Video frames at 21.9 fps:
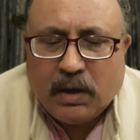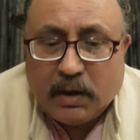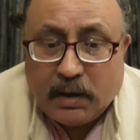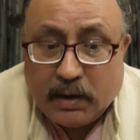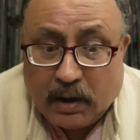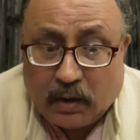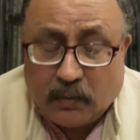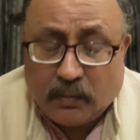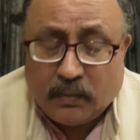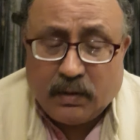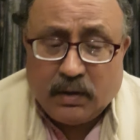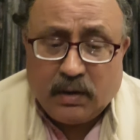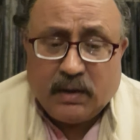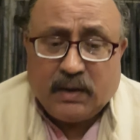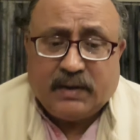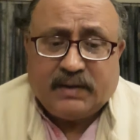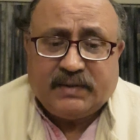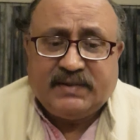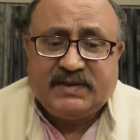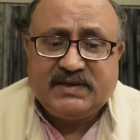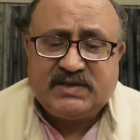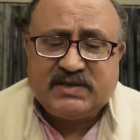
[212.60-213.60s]
Now,
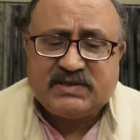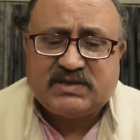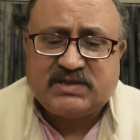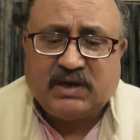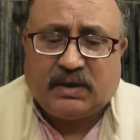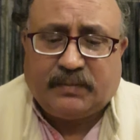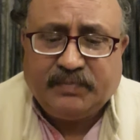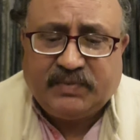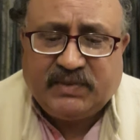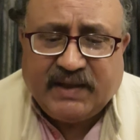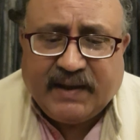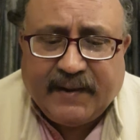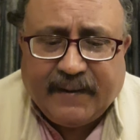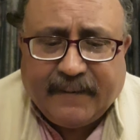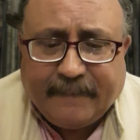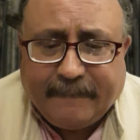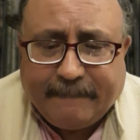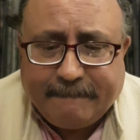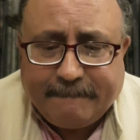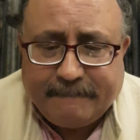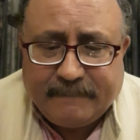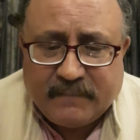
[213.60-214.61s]
this is something
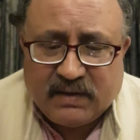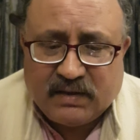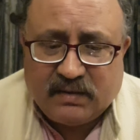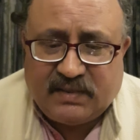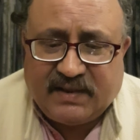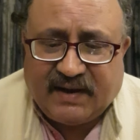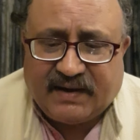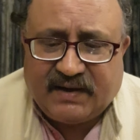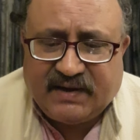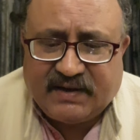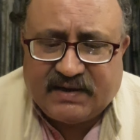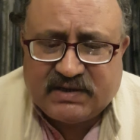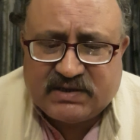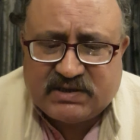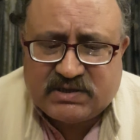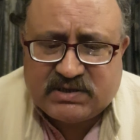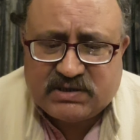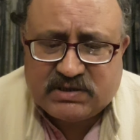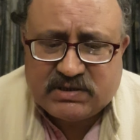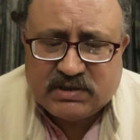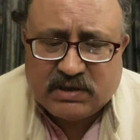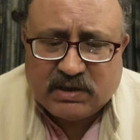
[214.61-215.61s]
that
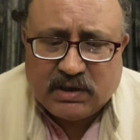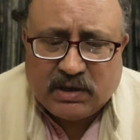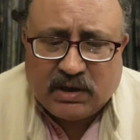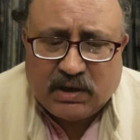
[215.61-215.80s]
is